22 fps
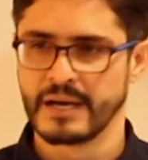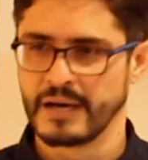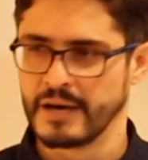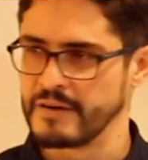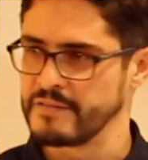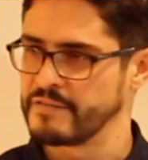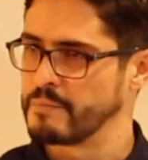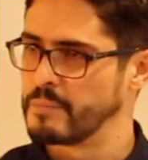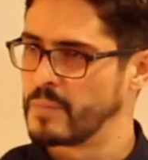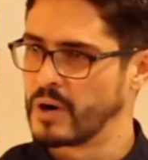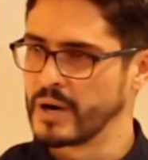
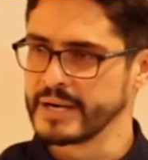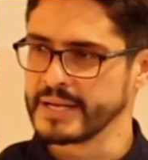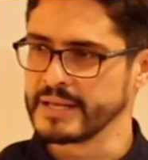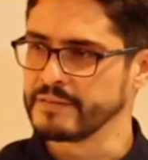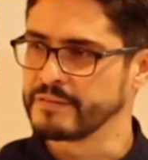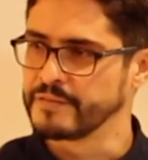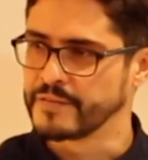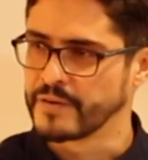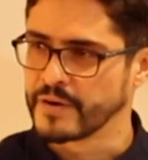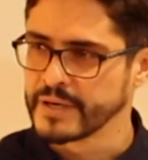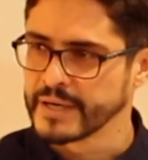of more
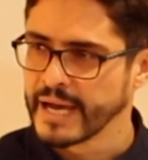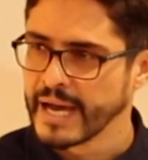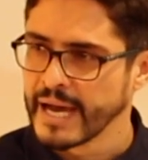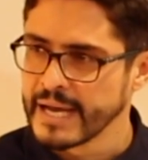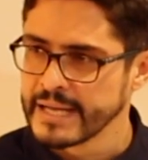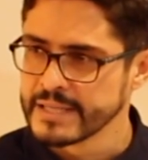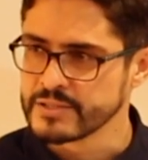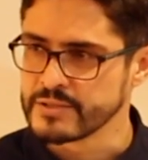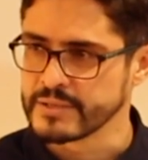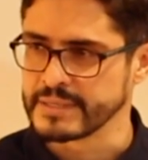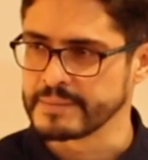than
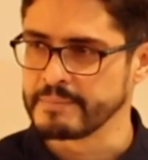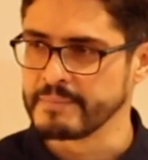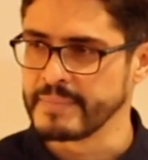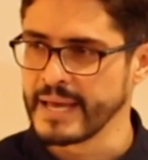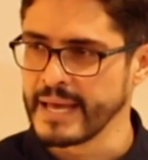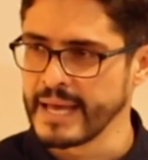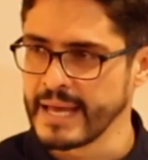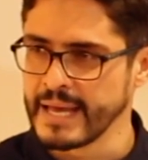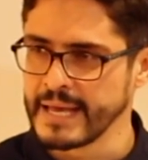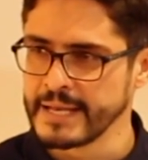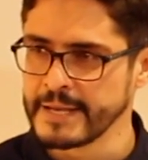400
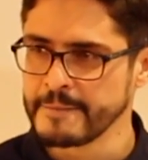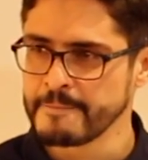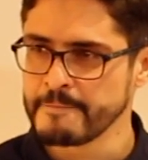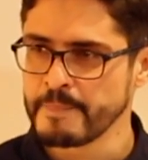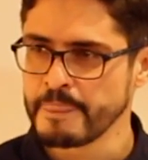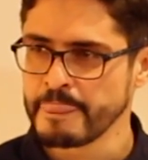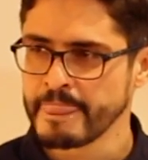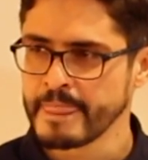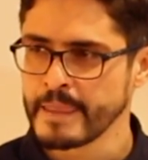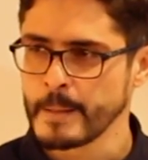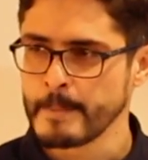
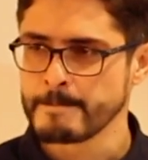men.